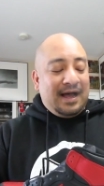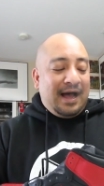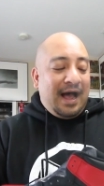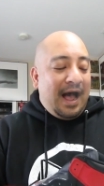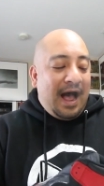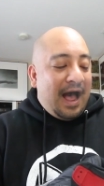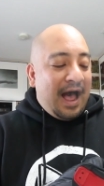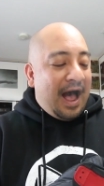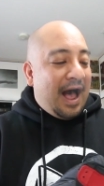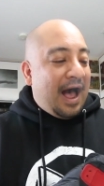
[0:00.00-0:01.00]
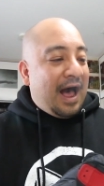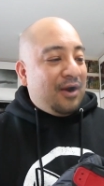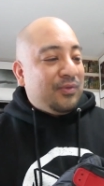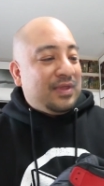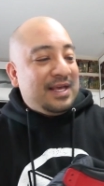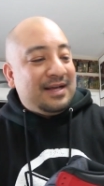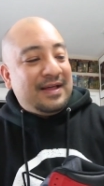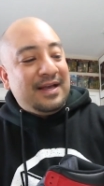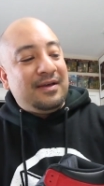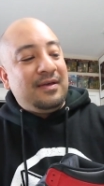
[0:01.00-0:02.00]
I, I I don't think
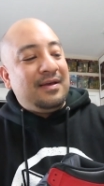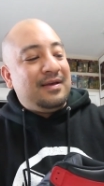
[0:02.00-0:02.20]
like